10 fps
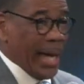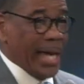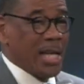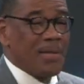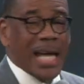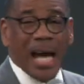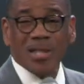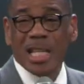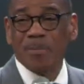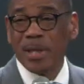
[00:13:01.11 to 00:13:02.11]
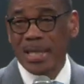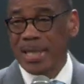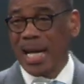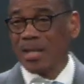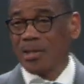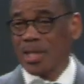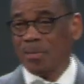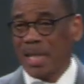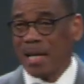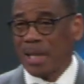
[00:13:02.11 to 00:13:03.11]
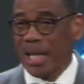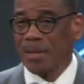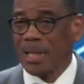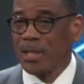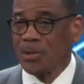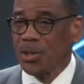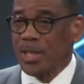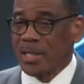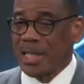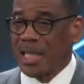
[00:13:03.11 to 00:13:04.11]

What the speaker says: And even the housekeeper get tired of you sometimes. Like, I don't know, you just